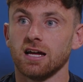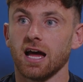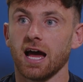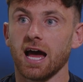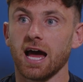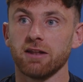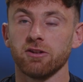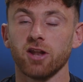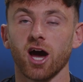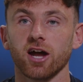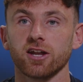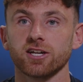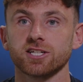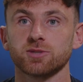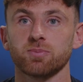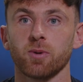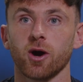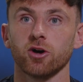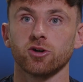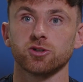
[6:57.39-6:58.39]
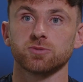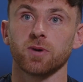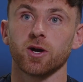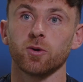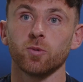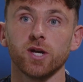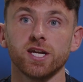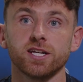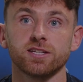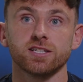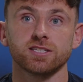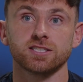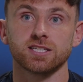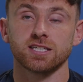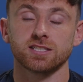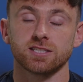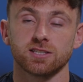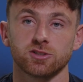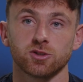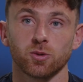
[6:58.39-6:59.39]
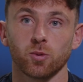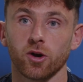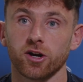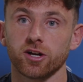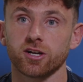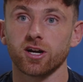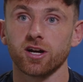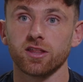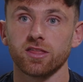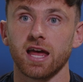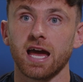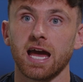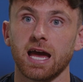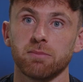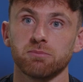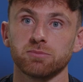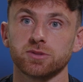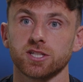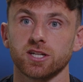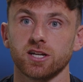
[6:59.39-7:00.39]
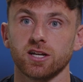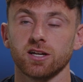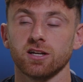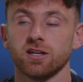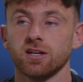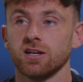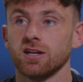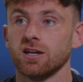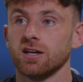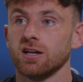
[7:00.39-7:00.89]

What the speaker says: not expose my weaknesses and to work on them to,